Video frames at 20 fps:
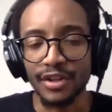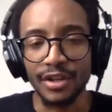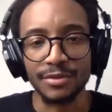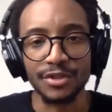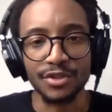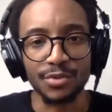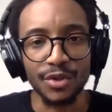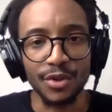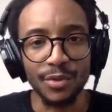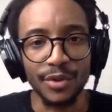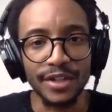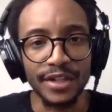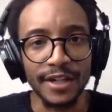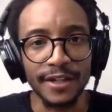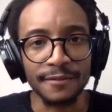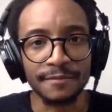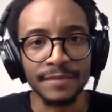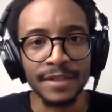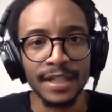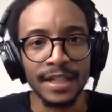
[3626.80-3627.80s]
just went away
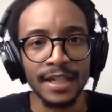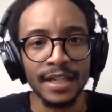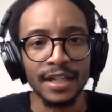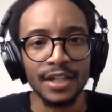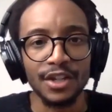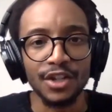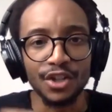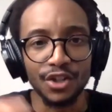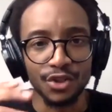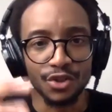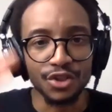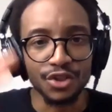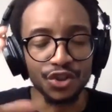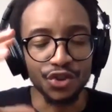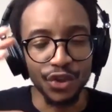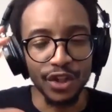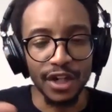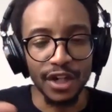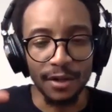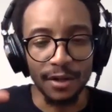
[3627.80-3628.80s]
now. You can use a
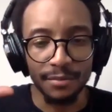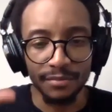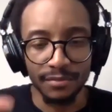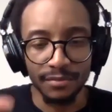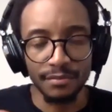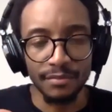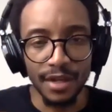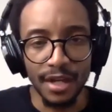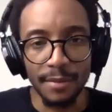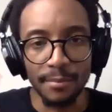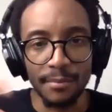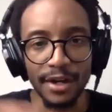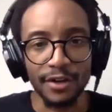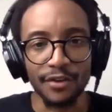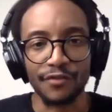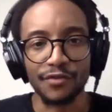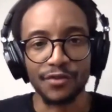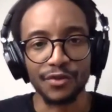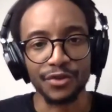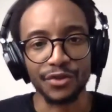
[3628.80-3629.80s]
straight up
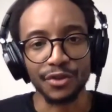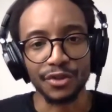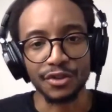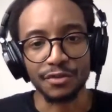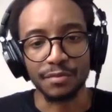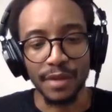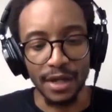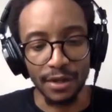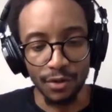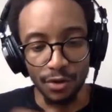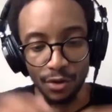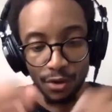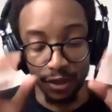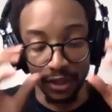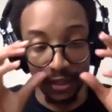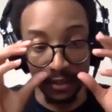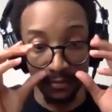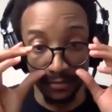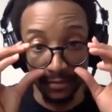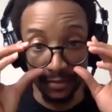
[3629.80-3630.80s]
Micro Four Thirds mount on
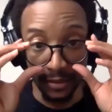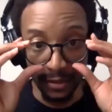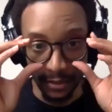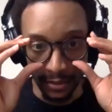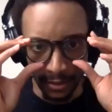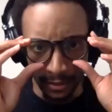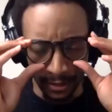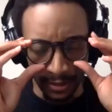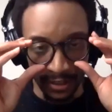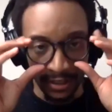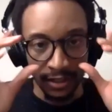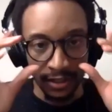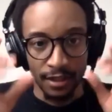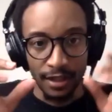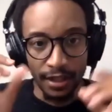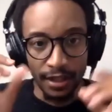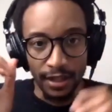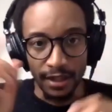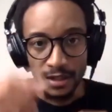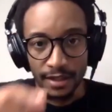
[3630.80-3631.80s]
it.
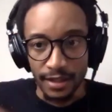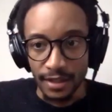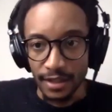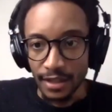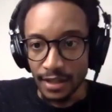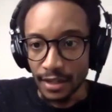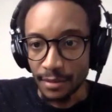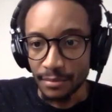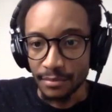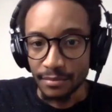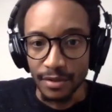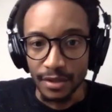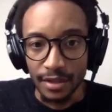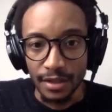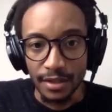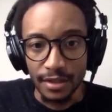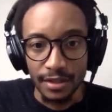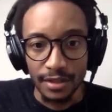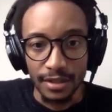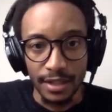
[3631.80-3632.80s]

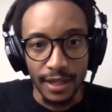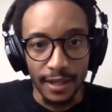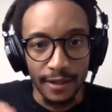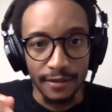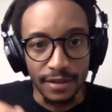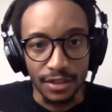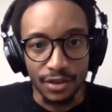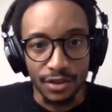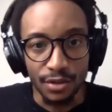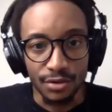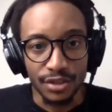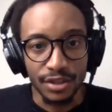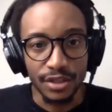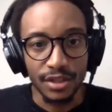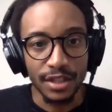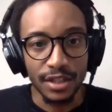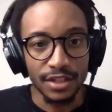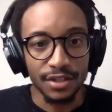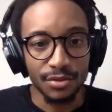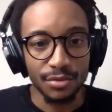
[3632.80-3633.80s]
Okay, let's go to the
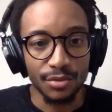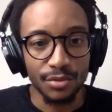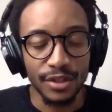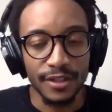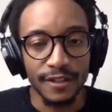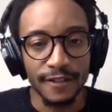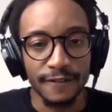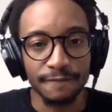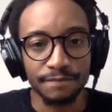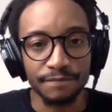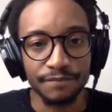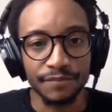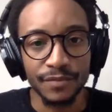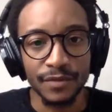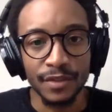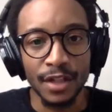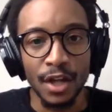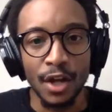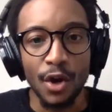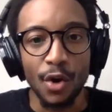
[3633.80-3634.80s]
next one.
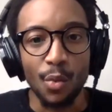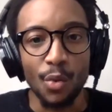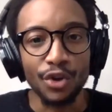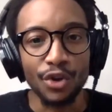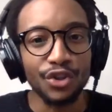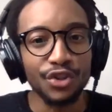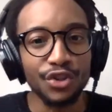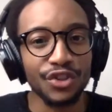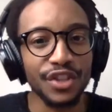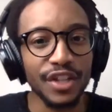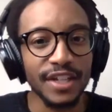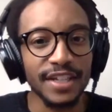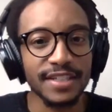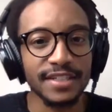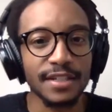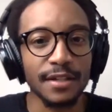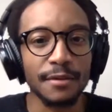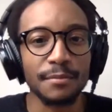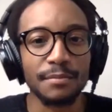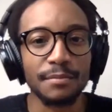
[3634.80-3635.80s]
What do you think
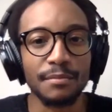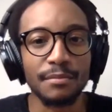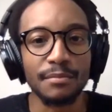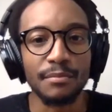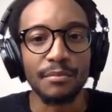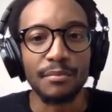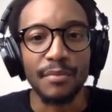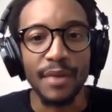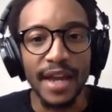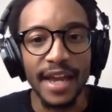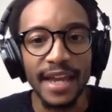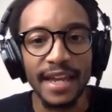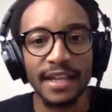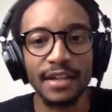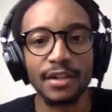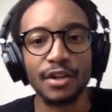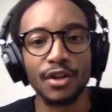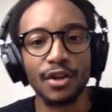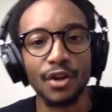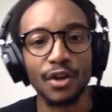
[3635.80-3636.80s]
is the
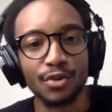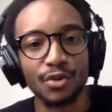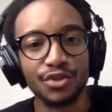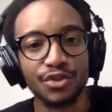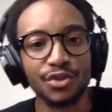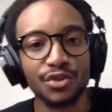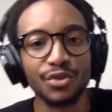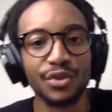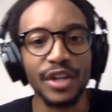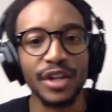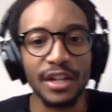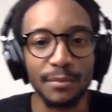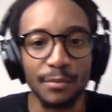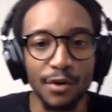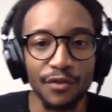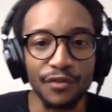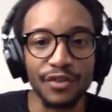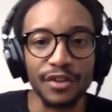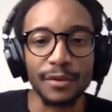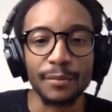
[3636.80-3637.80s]
main go-to
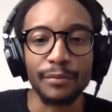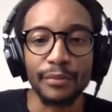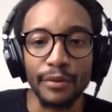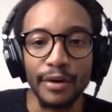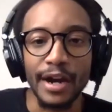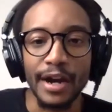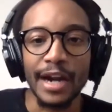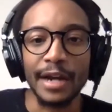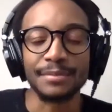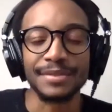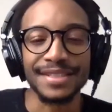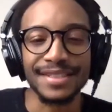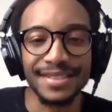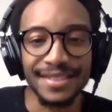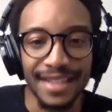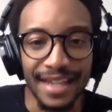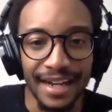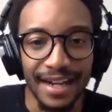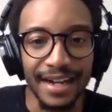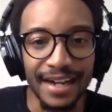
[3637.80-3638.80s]
anamorphic prime
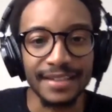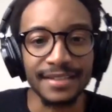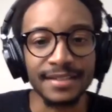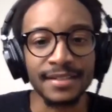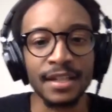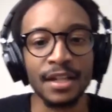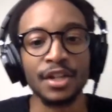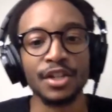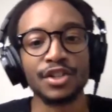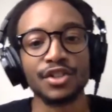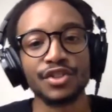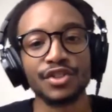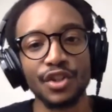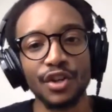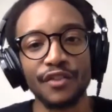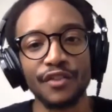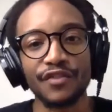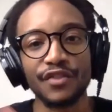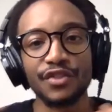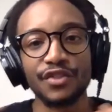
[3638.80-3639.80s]
size?
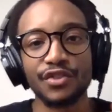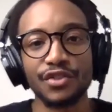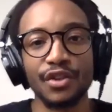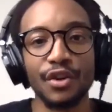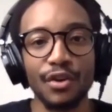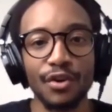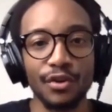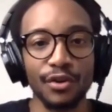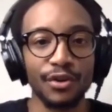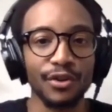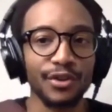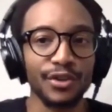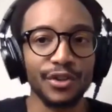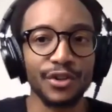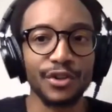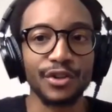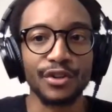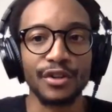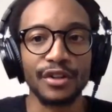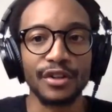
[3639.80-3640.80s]
So if you saw
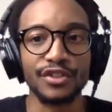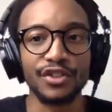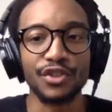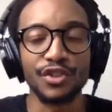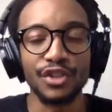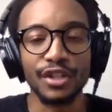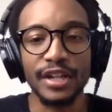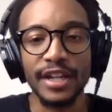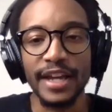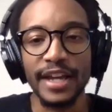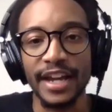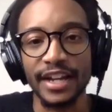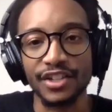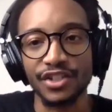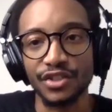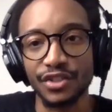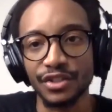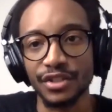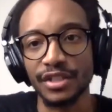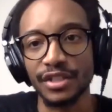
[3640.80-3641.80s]
earlier, you can
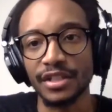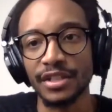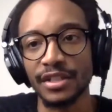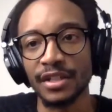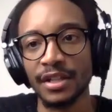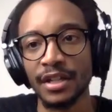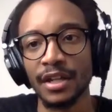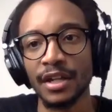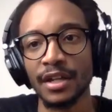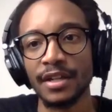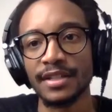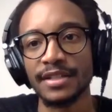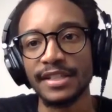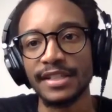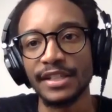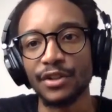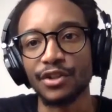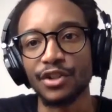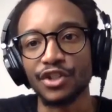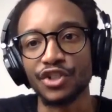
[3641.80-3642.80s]
actually
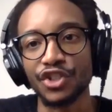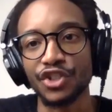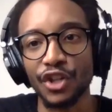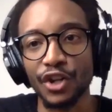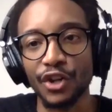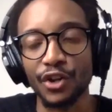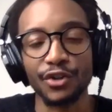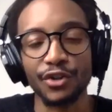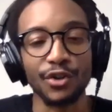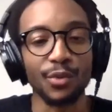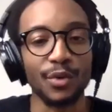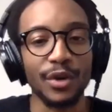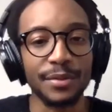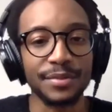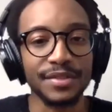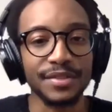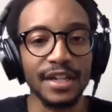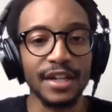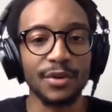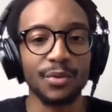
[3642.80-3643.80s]
see on a chart on the
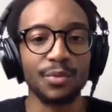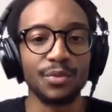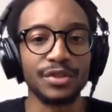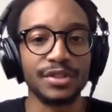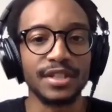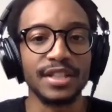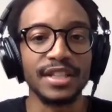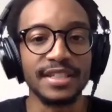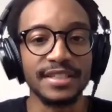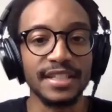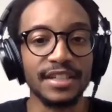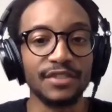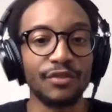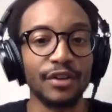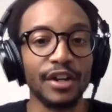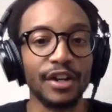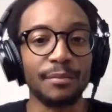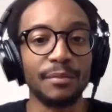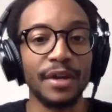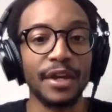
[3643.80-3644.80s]
website which lens they
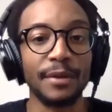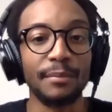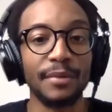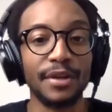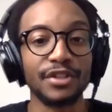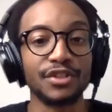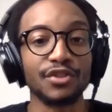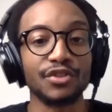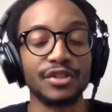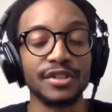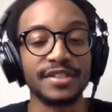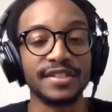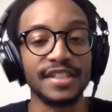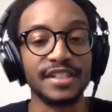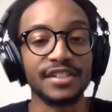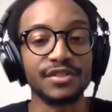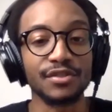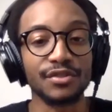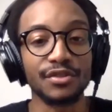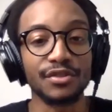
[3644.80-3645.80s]
recommend based on the
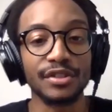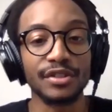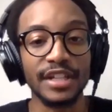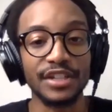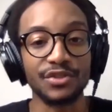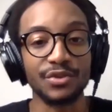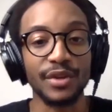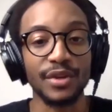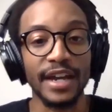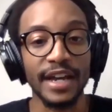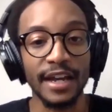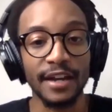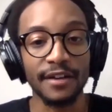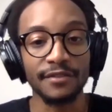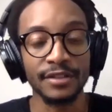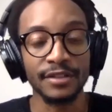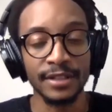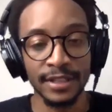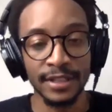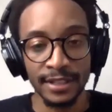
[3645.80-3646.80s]
sensor that you
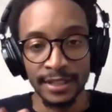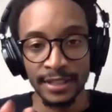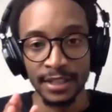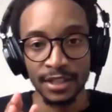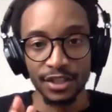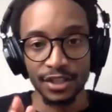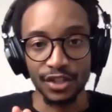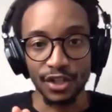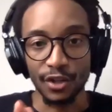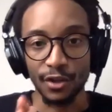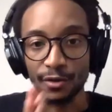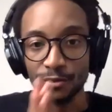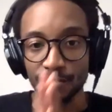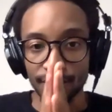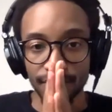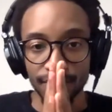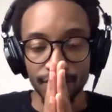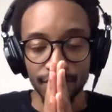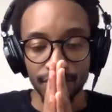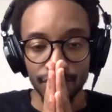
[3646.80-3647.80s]
have. So
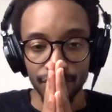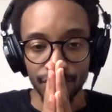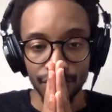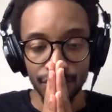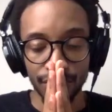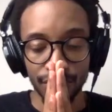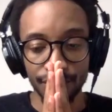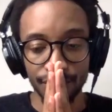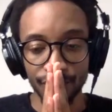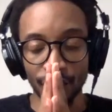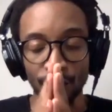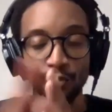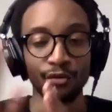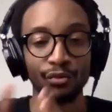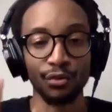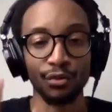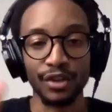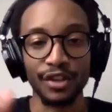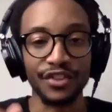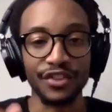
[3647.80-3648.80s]

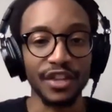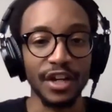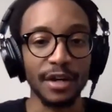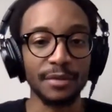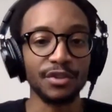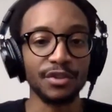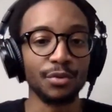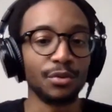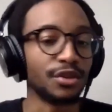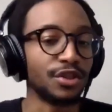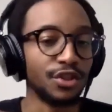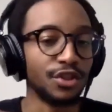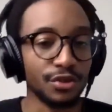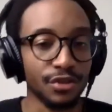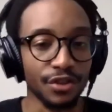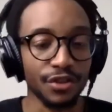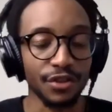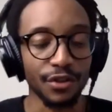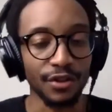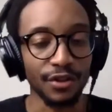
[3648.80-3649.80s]
rule of thumb, you want to
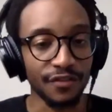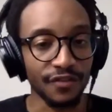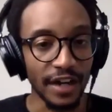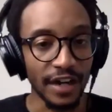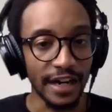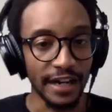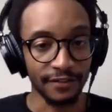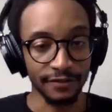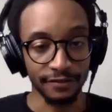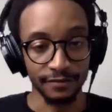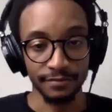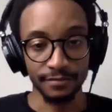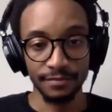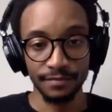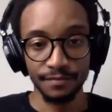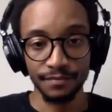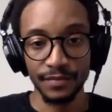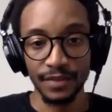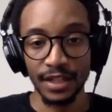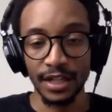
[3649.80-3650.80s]
use a 35
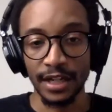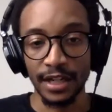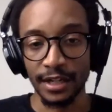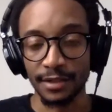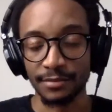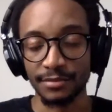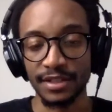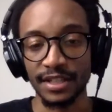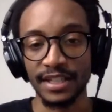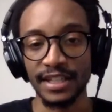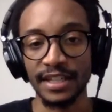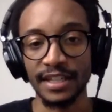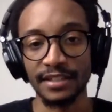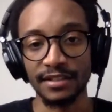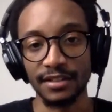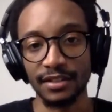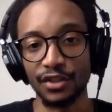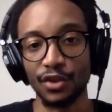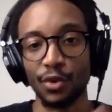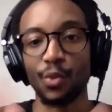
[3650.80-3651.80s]
to get
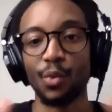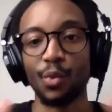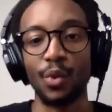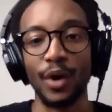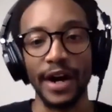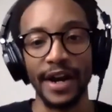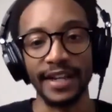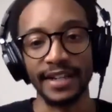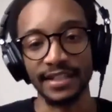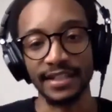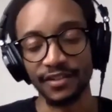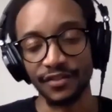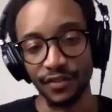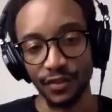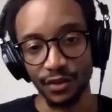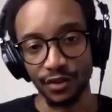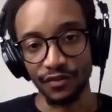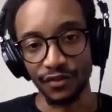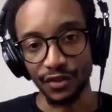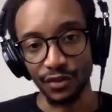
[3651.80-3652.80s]
the widest
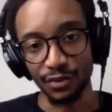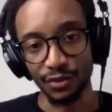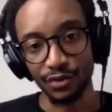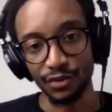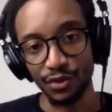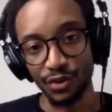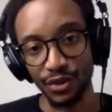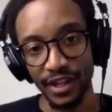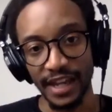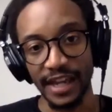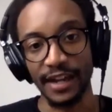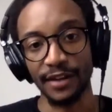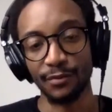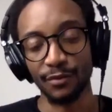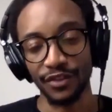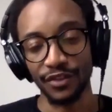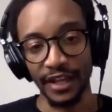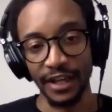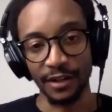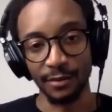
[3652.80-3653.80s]
field of view you can
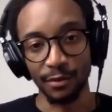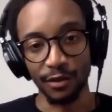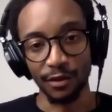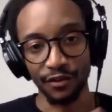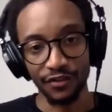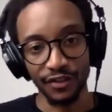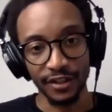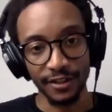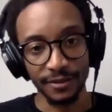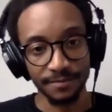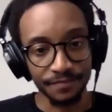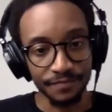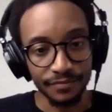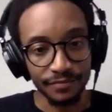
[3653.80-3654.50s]
with the anamorphic.